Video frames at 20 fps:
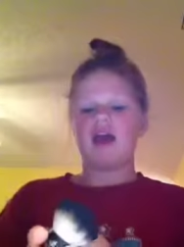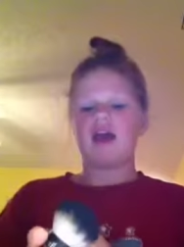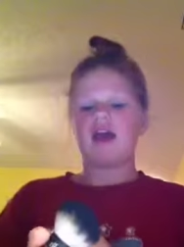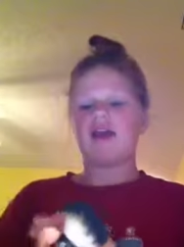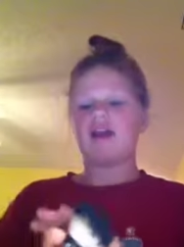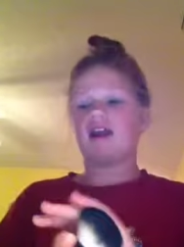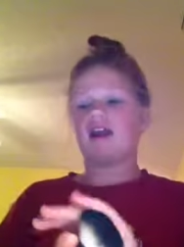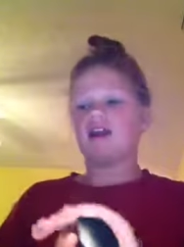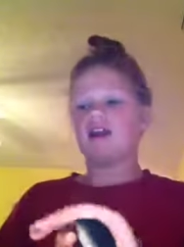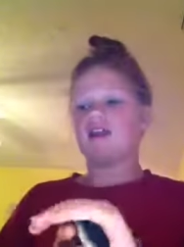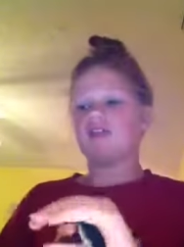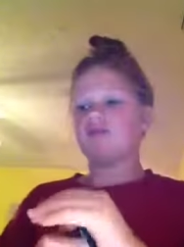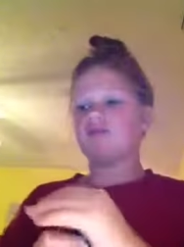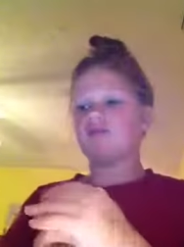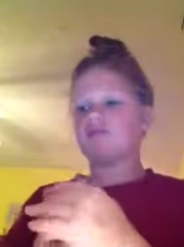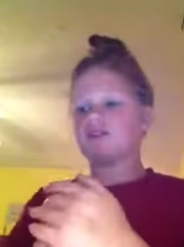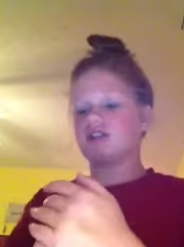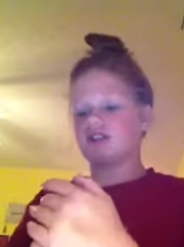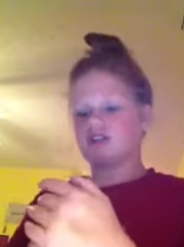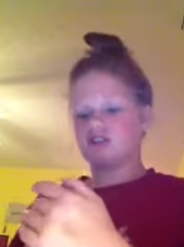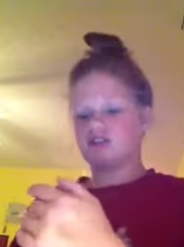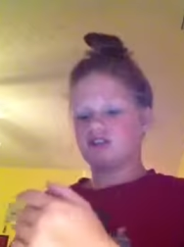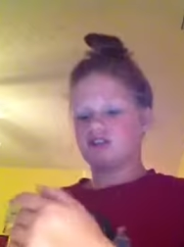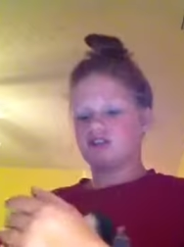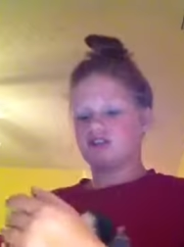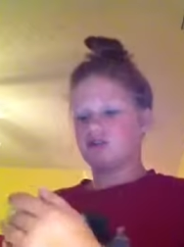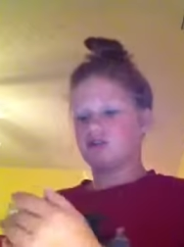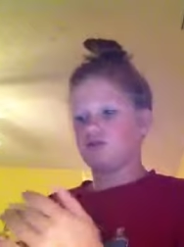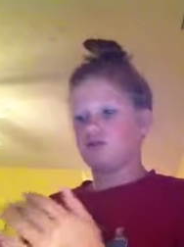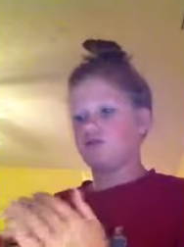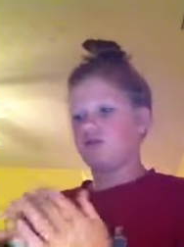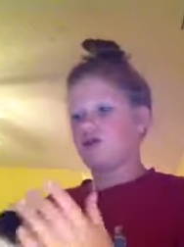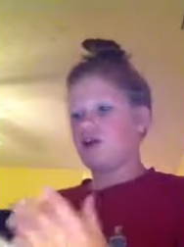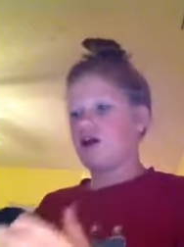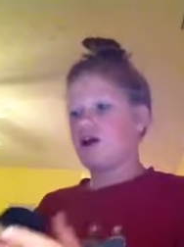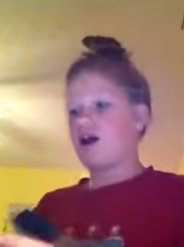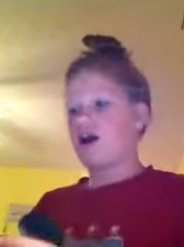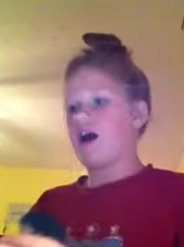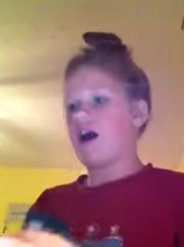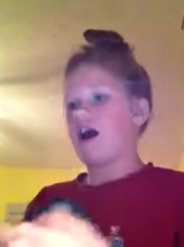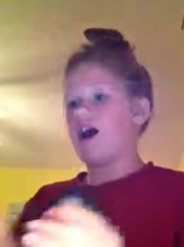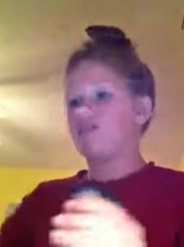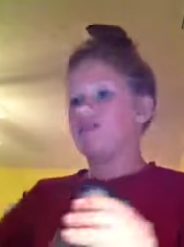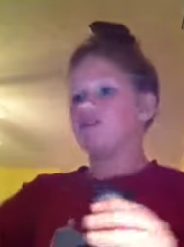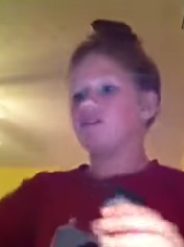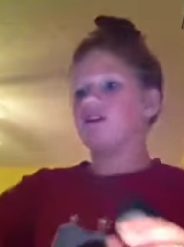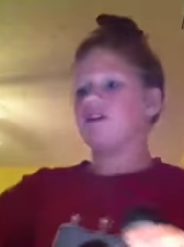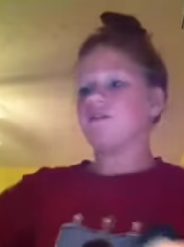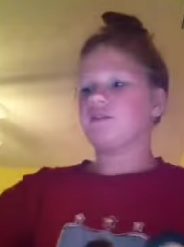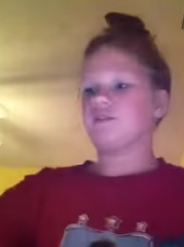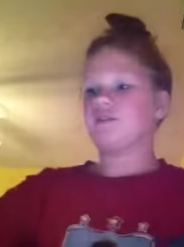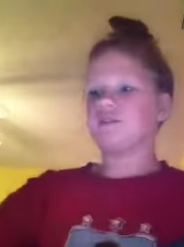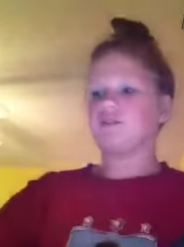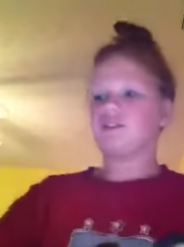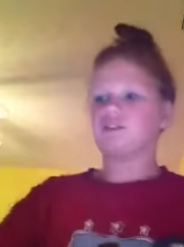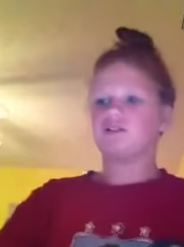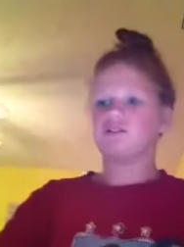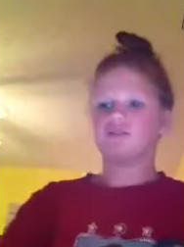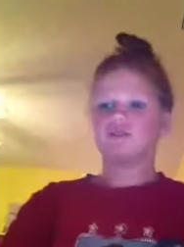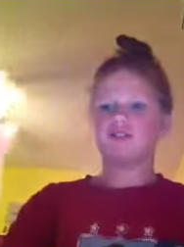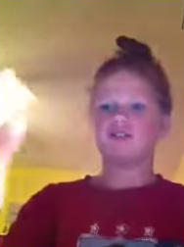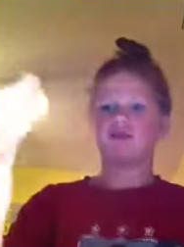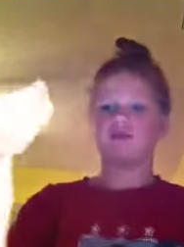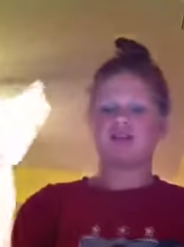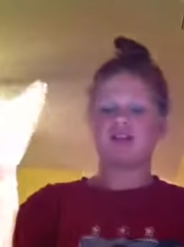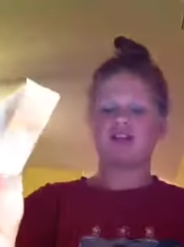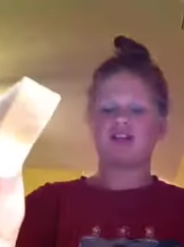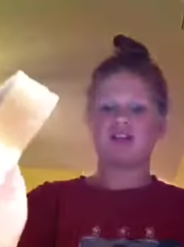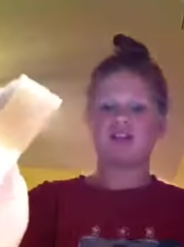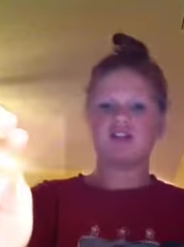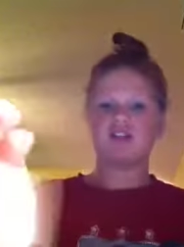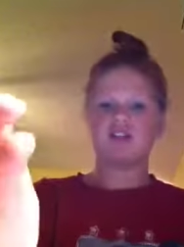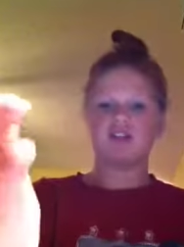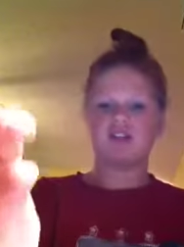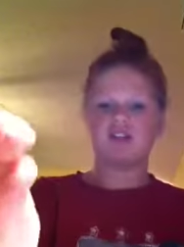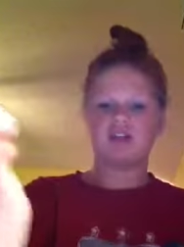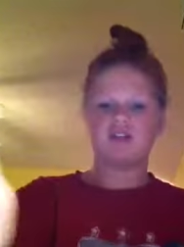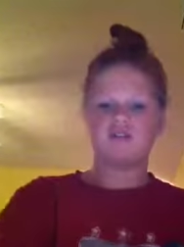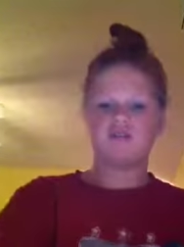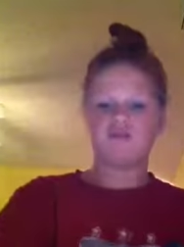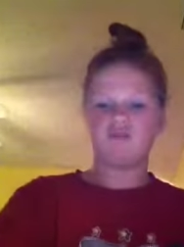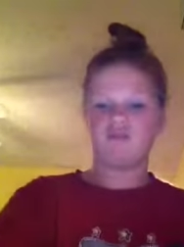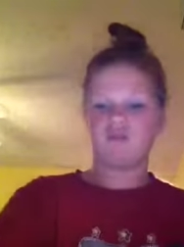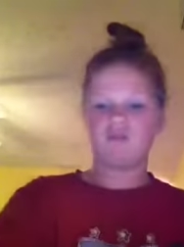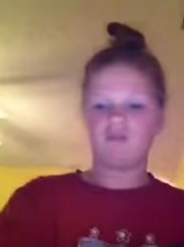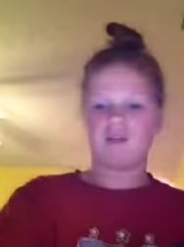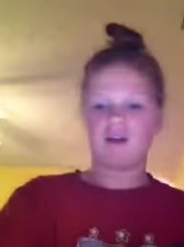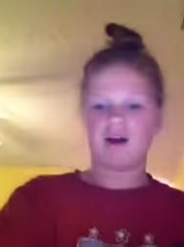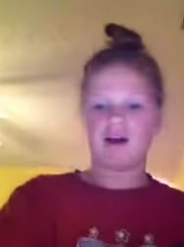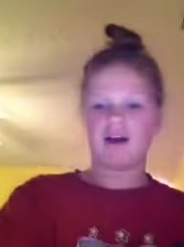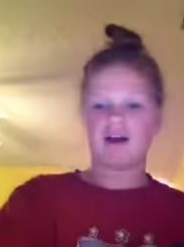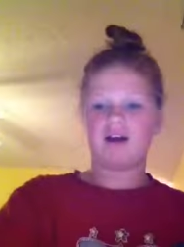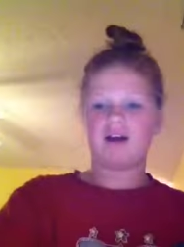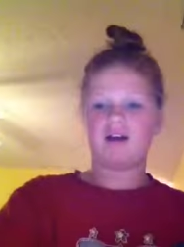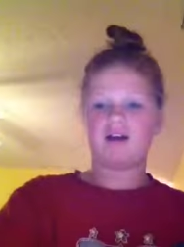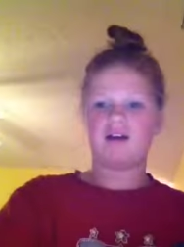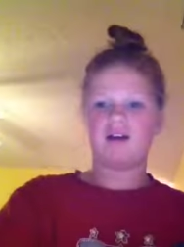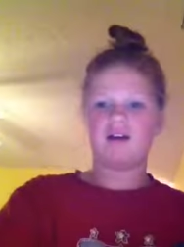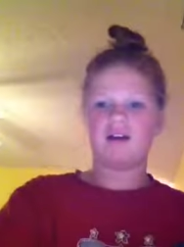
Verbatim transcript: And I use it to, after I've used a little spongy thingy for my